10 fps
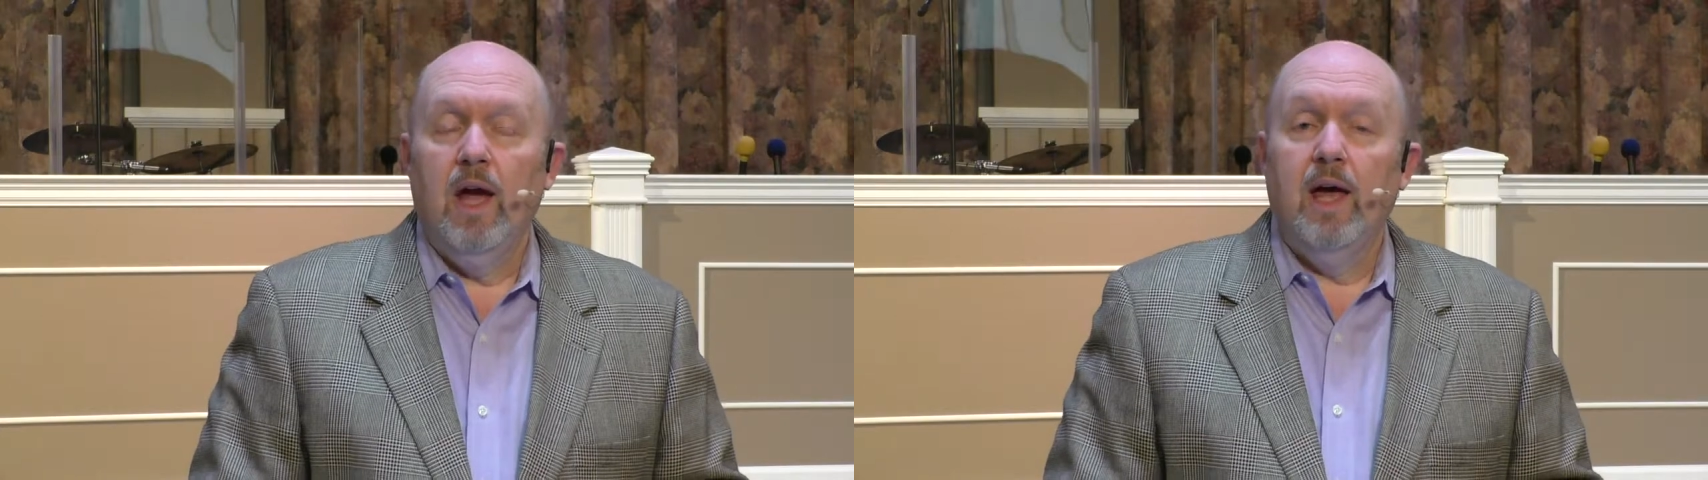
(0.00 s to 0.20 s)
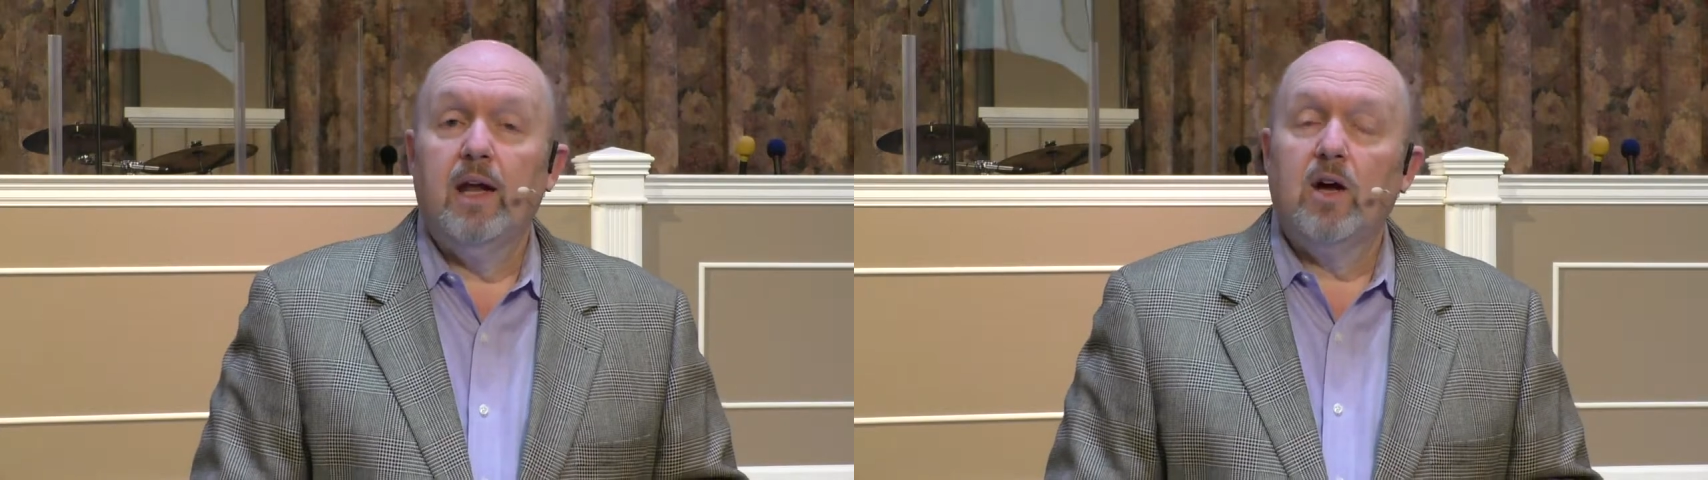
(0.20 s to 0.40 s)

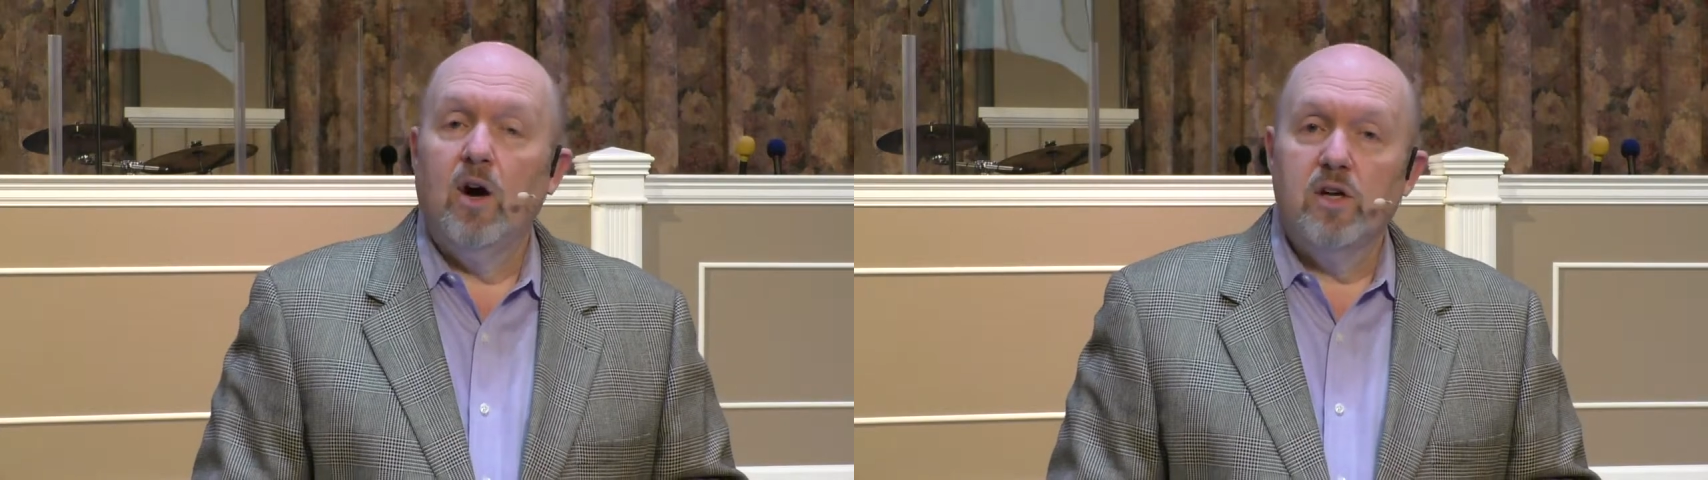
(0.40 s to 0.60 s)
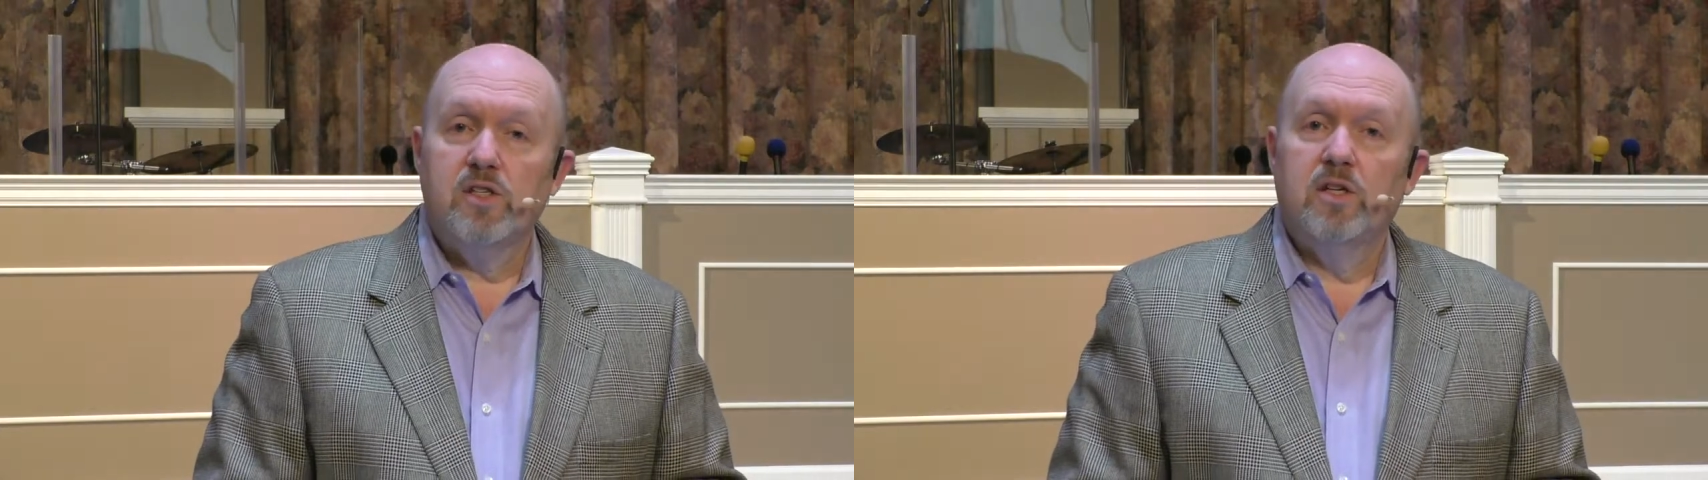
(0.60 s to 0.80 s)
and it
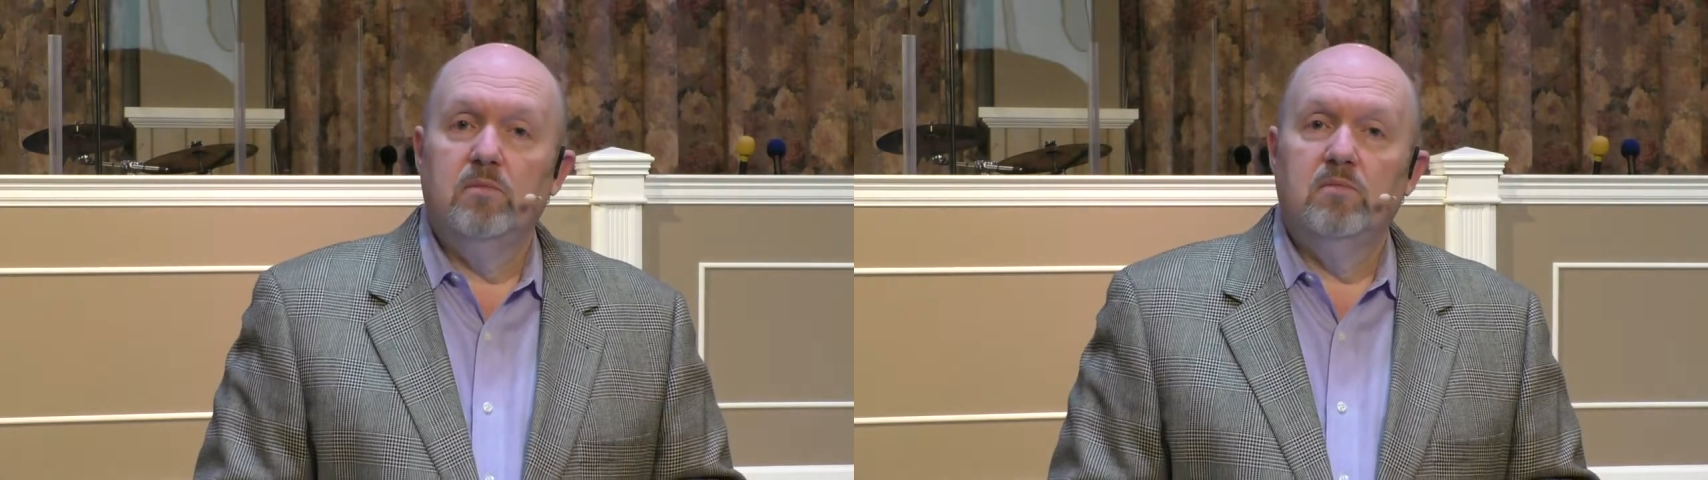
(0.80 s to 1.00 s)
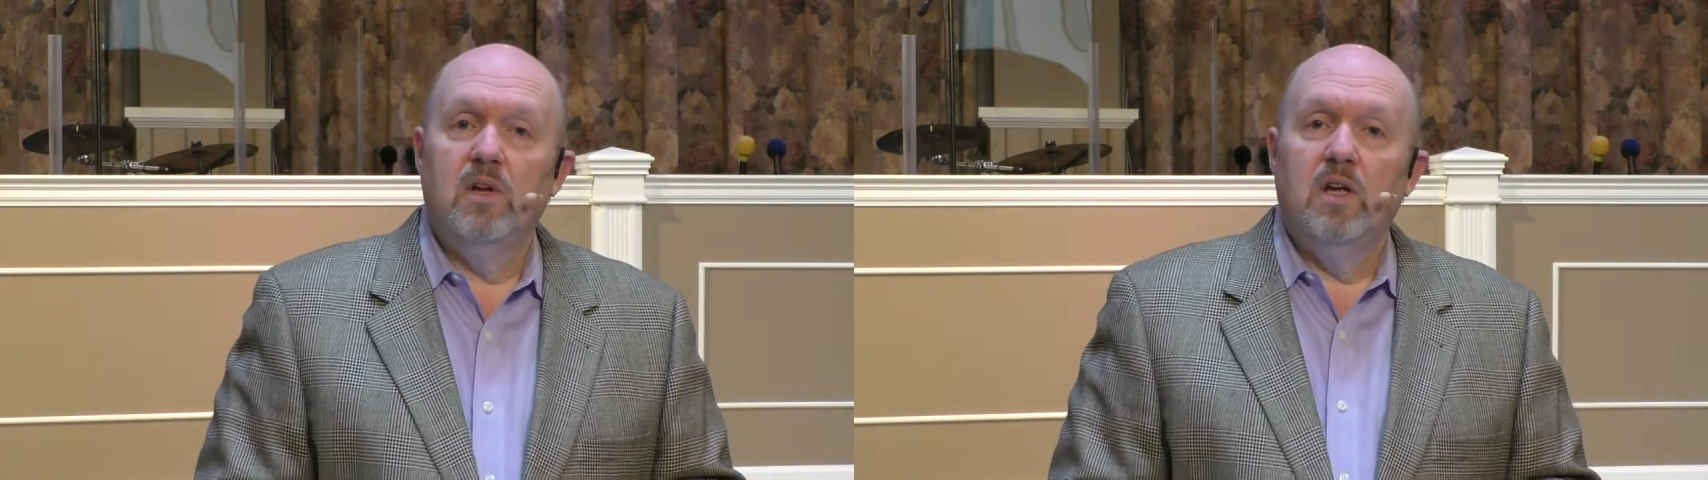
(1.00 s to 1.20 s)
cost
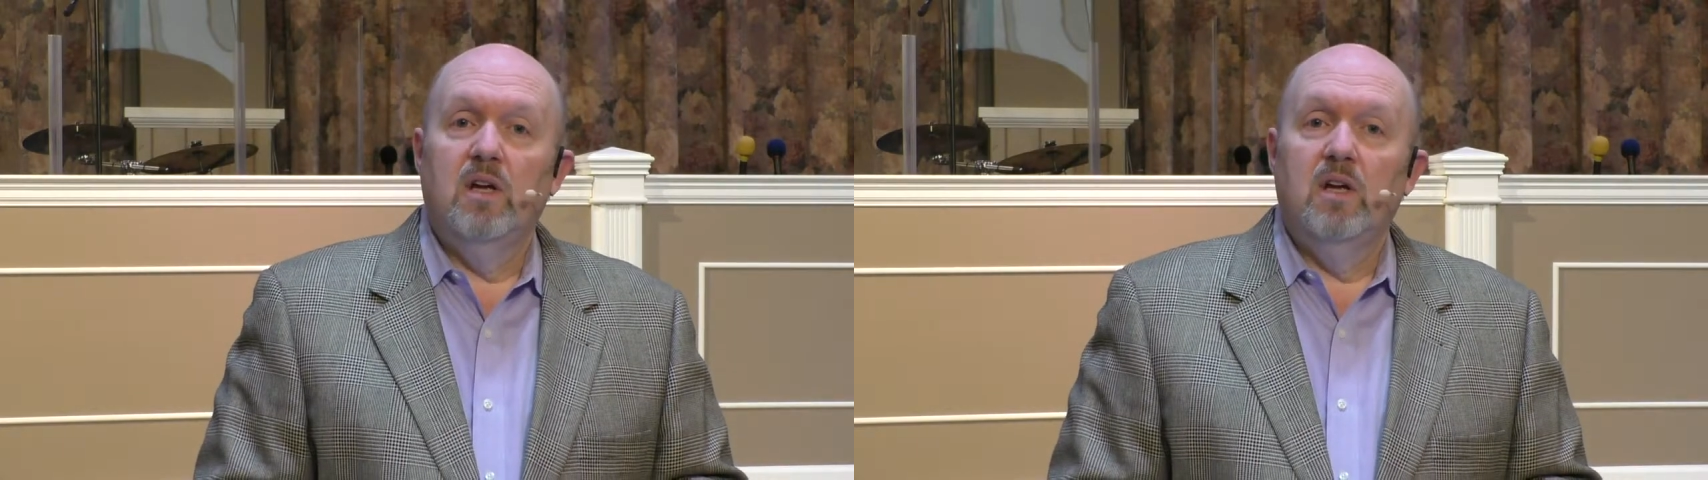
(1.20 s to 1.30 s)
him